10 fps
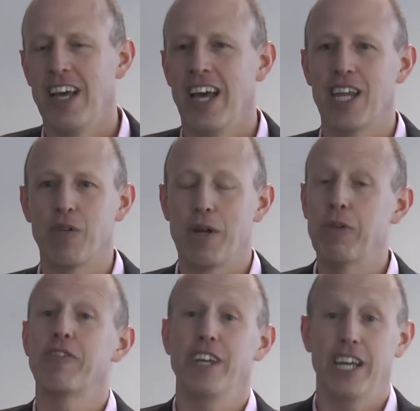Anyway, we
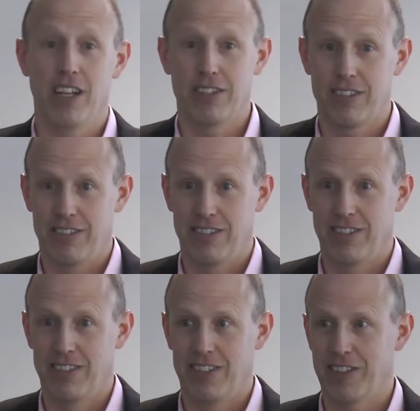failed.
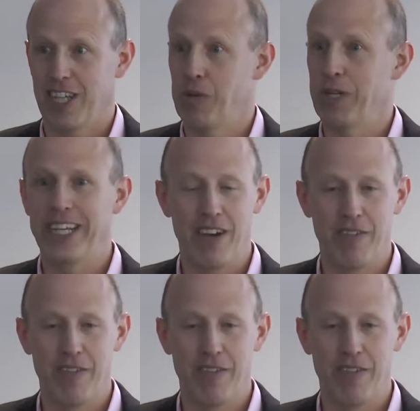Okay, we didn't have